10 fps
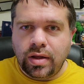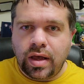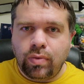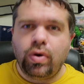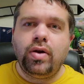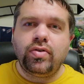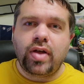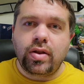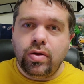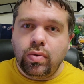creators
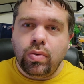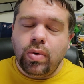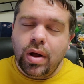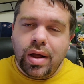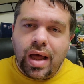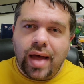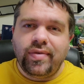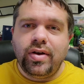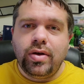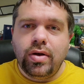that do have a
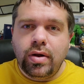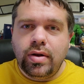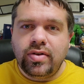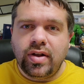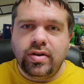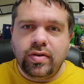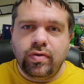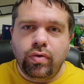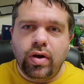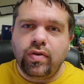good sense of
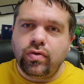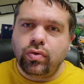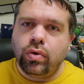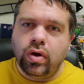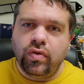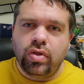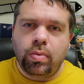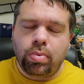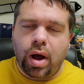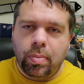creative control over their
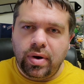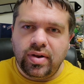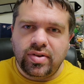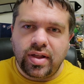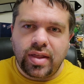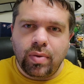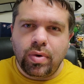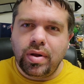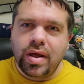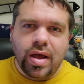properties, that they
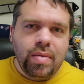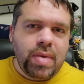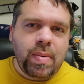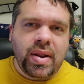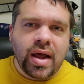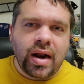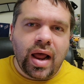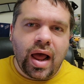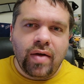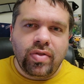would maybe not
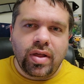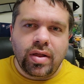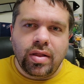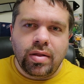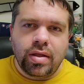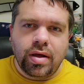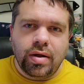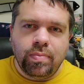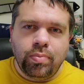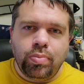have
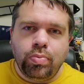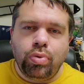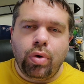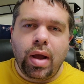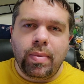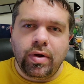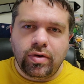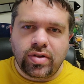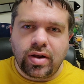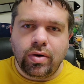the
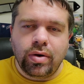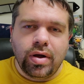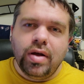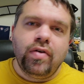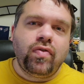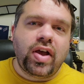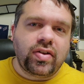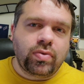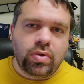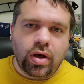parameters that are
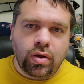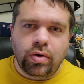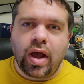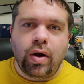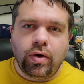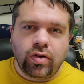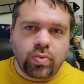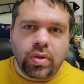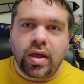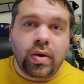faced with other characters
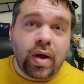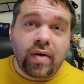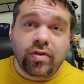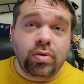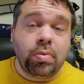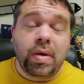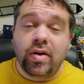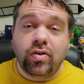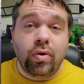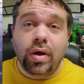when, like, you have Superman
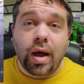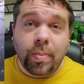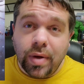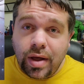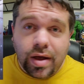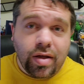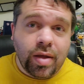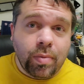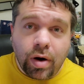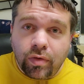showing up in the
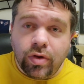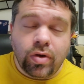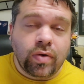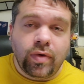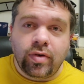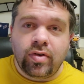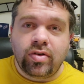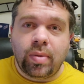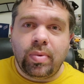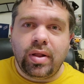Marvel universe or
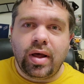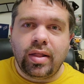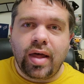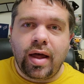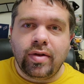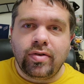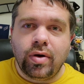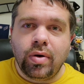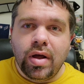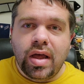something like that.
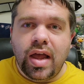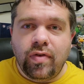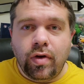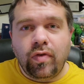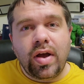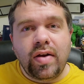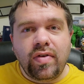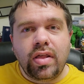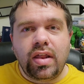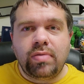So if you're a fan of
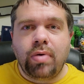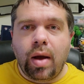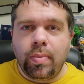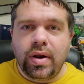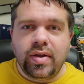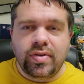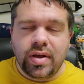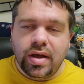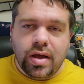either of these properties,